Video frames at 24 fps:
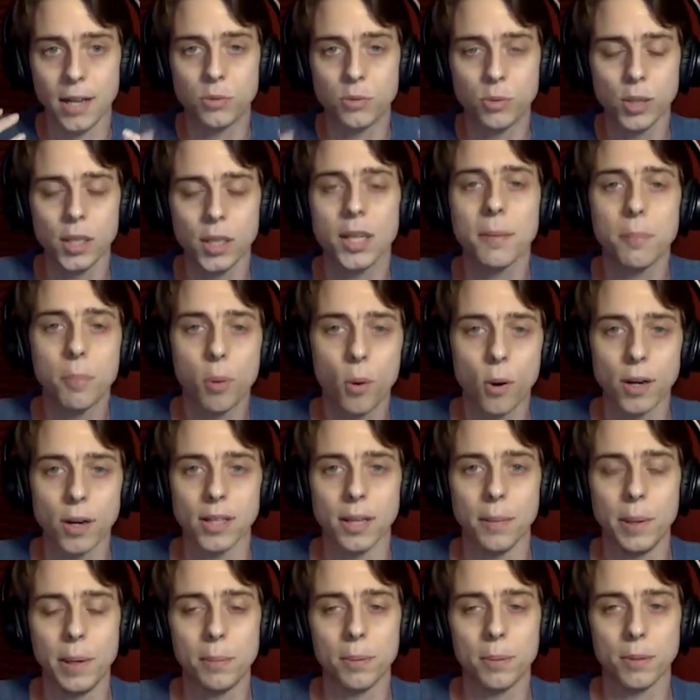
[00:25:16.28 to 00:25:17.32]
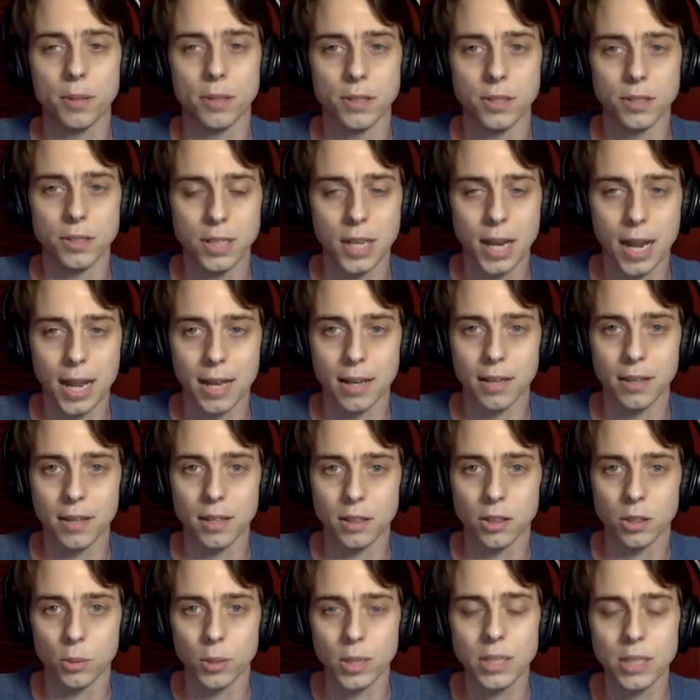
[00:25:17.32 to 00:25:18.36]
really important that people understand
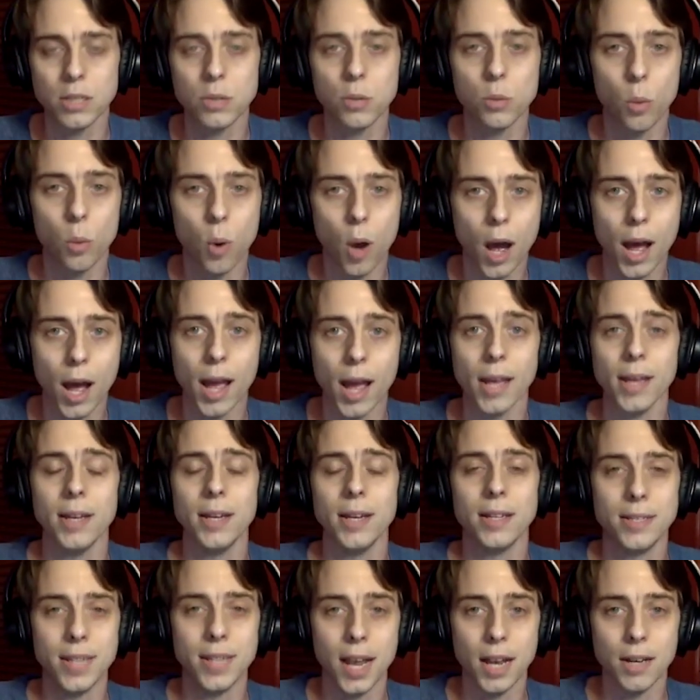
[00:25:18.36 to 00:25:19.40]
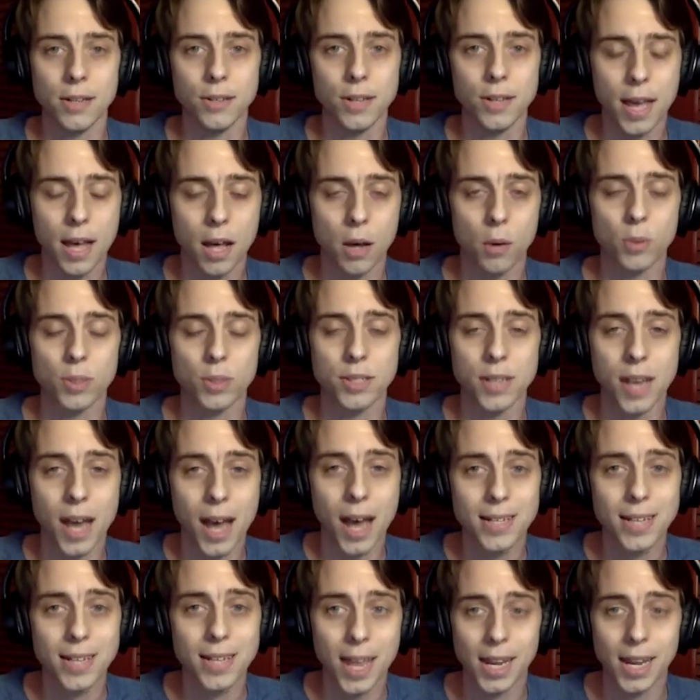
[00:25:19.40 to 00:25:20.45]
that the reason why Daniel Hale was
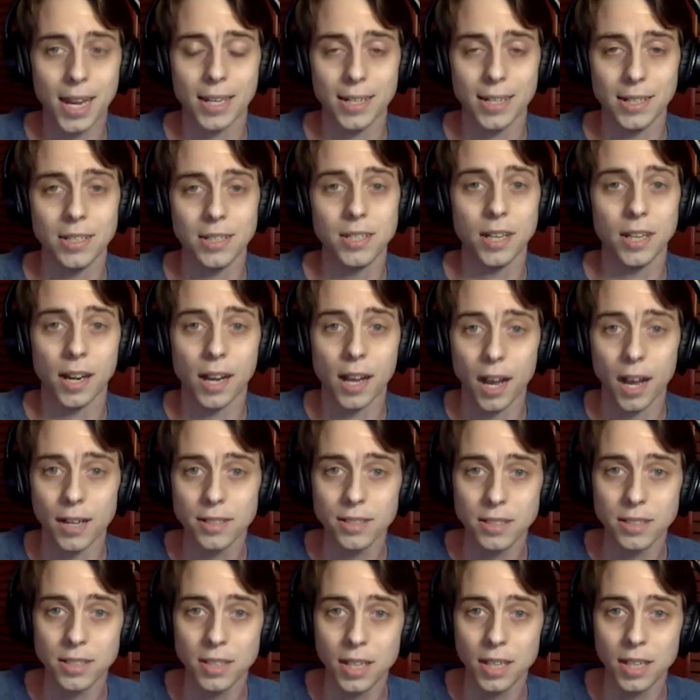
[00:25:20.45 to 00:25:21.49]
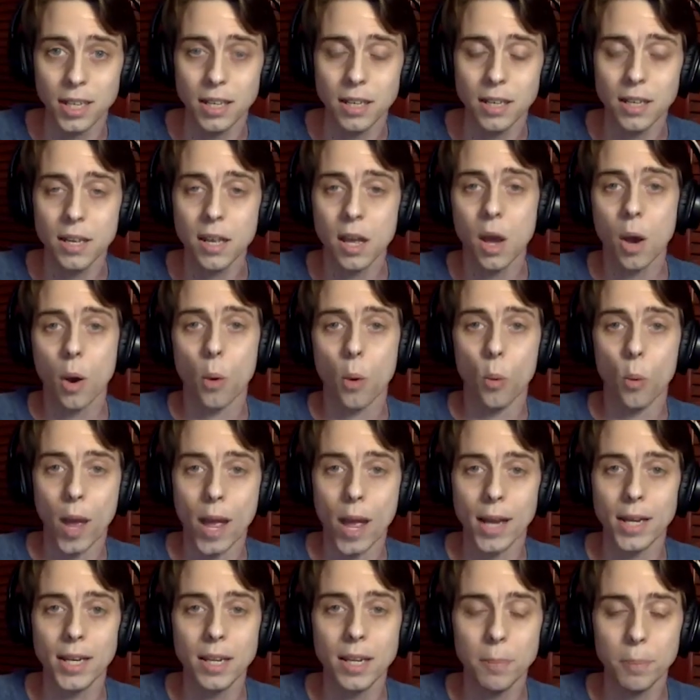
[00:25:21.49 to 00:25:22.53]
not taken into custody
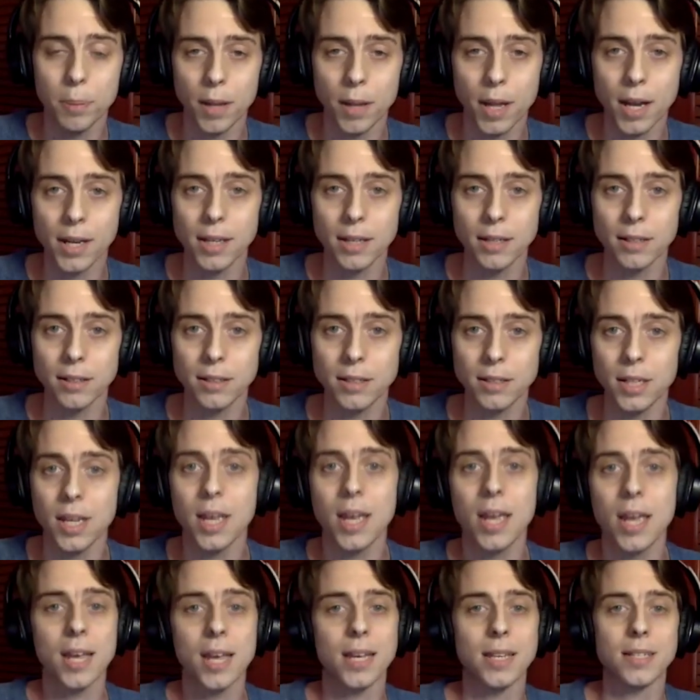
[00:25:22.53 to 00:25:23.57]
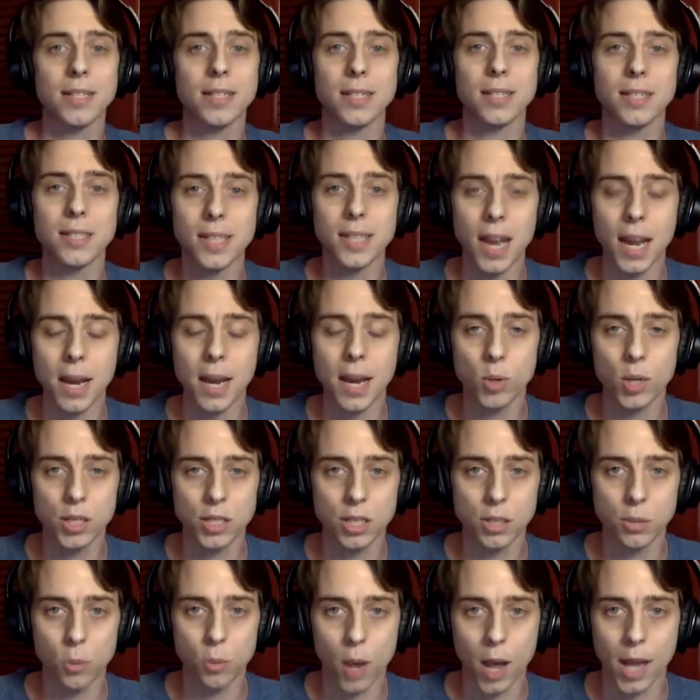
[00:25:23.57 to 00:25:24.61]
when he pled guilty is the same
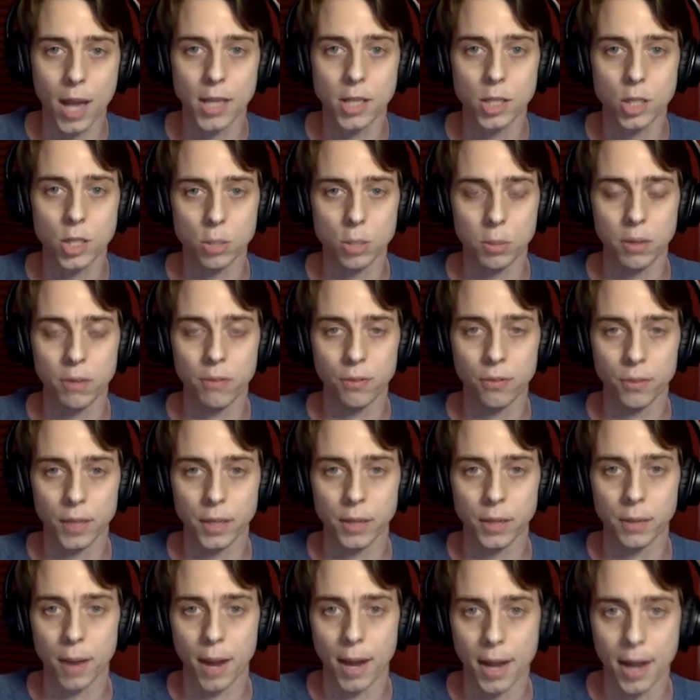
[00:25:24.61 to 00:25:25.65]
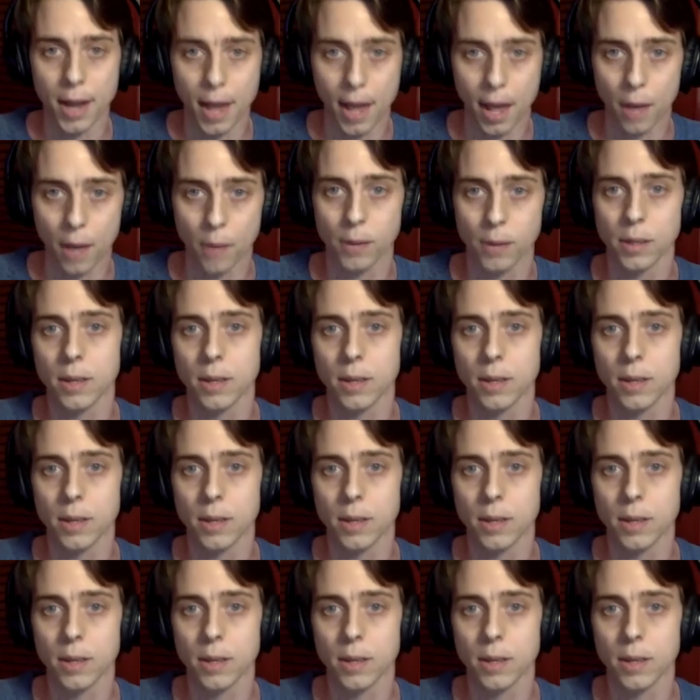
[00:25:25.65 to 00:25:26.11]
reason why he should be free right now.